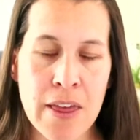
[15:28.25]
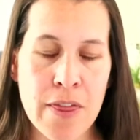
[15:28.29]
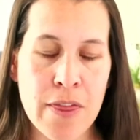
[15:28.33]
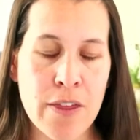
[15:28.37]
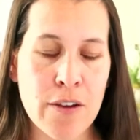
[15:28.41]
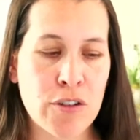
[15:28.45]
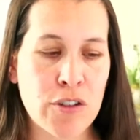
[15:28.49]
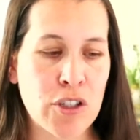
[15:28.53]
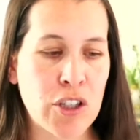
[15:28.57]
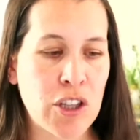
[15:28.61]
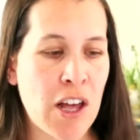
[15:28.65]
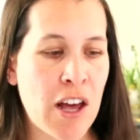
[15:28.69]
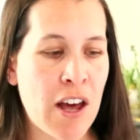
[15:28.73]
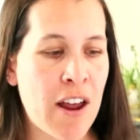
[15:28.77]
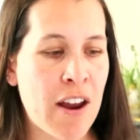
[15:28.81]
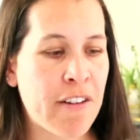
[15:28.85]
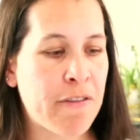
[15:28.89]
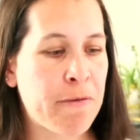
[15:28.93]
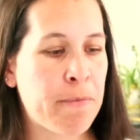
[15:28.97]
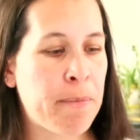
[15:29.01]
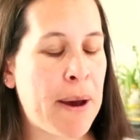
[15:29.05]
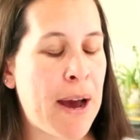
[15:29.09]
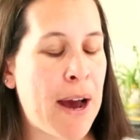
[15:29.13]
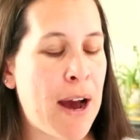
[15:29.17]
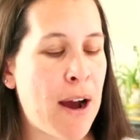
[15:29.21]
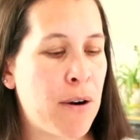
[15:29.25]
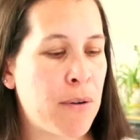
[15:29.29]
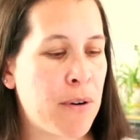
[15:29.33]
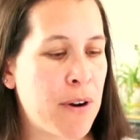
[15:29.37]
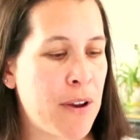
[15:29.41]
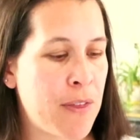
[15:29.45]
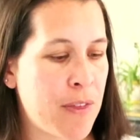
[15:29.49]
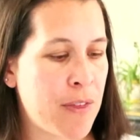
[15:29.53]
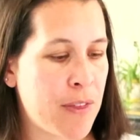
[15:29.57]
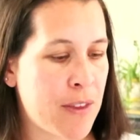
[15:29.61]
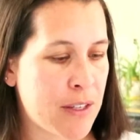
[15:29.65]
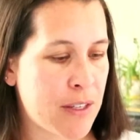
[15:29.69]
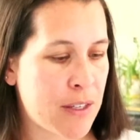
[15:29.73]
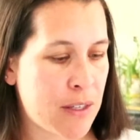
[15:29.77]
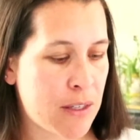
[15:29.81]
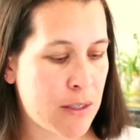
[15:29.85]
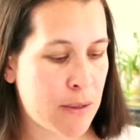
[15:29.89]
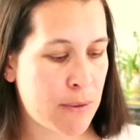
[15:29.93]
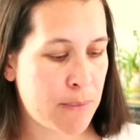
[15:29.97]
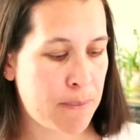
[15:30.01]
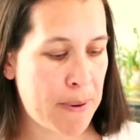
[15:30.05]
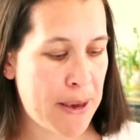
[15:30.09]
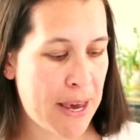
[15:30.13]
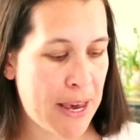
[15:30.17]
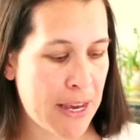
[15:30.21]
There's a lot of power in this
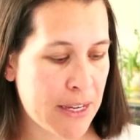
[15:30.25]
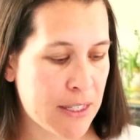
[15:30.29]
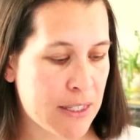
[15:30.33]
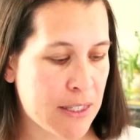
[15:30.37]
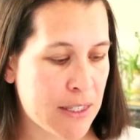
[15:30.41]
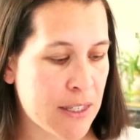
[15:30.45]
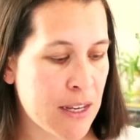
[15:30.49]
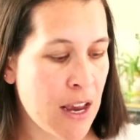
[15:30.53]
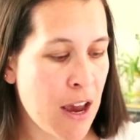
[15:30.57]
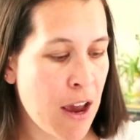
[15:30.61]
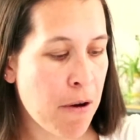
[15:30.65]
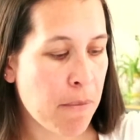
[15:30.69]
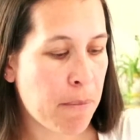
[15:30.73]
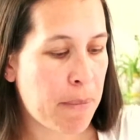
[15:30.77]
space.